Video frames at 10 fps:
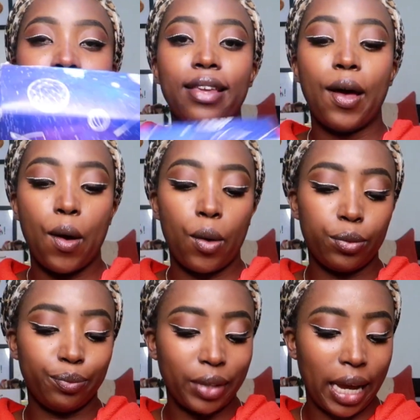So
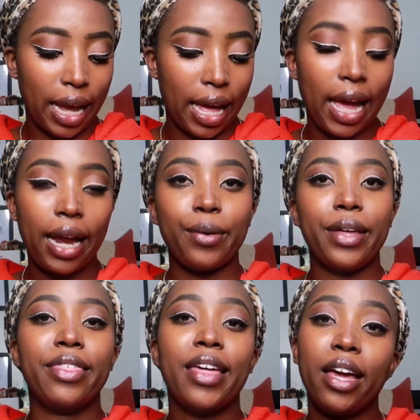
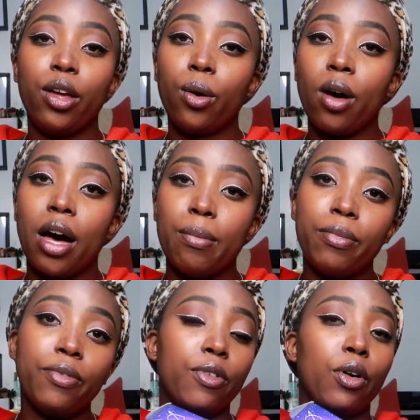anyway, thank you
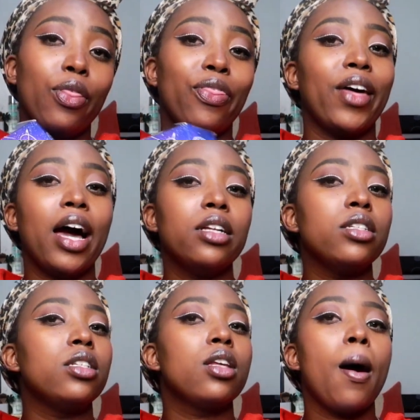Hum for that
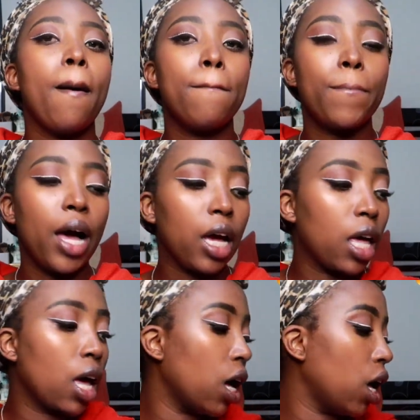
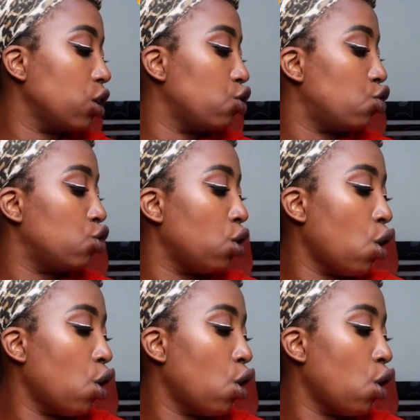package.